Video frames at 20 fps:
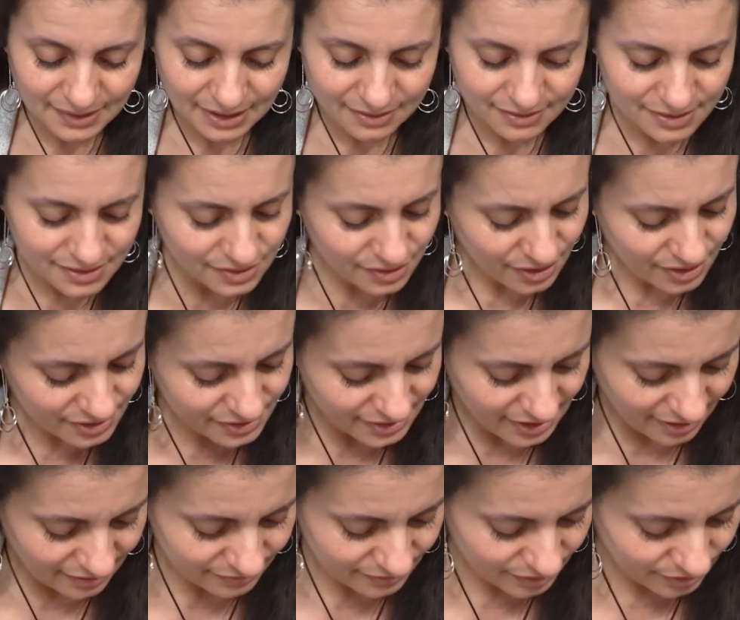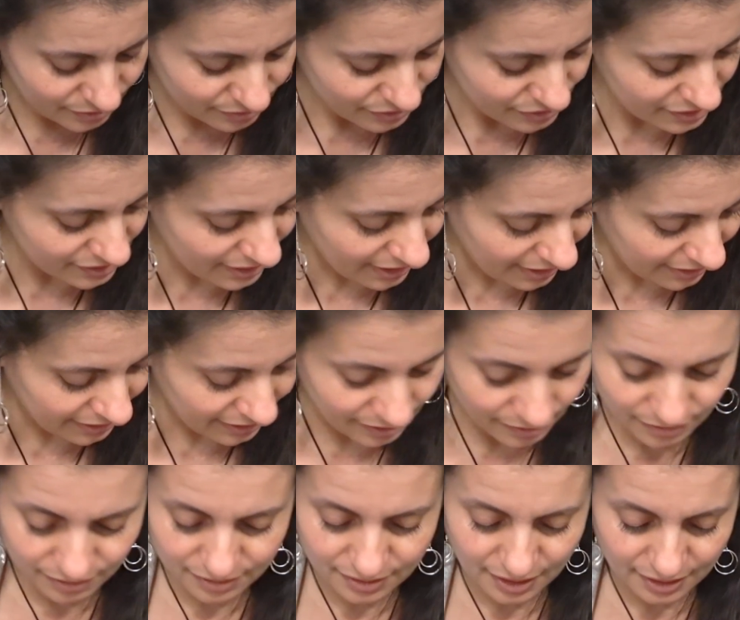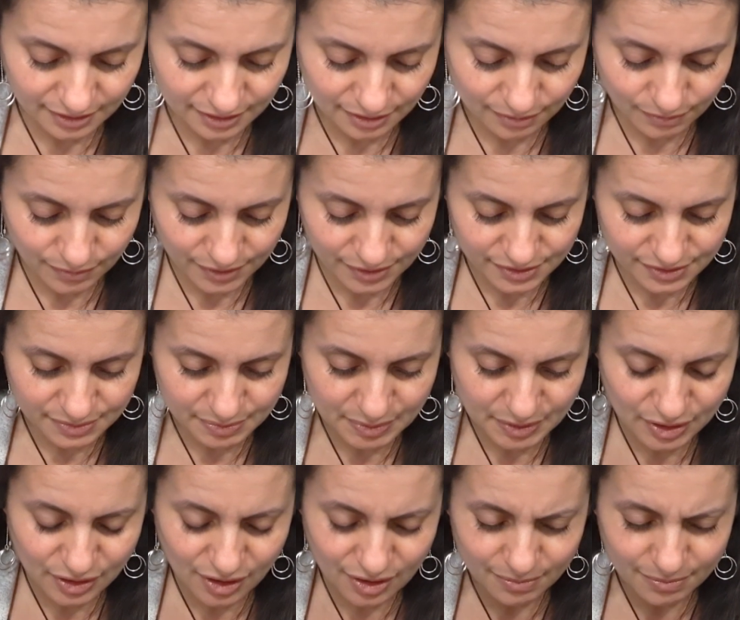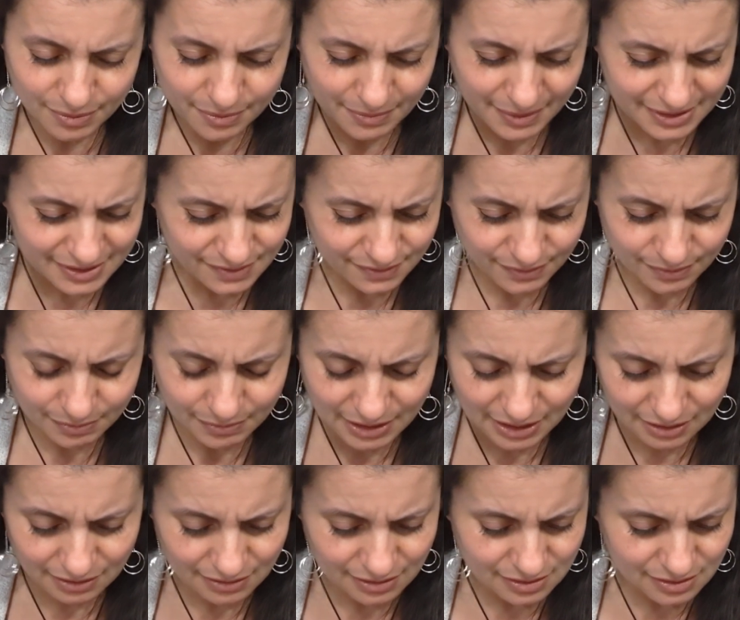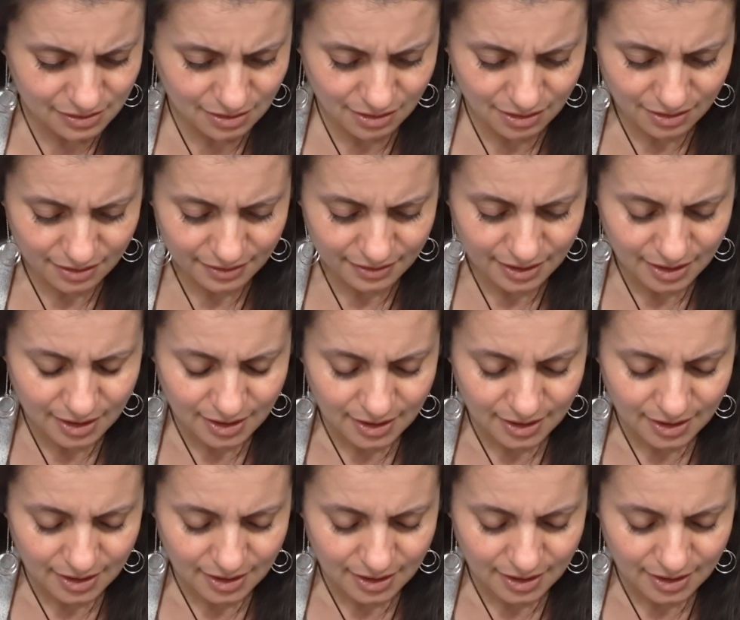these cards have, just guiding words, but compromise for me in this card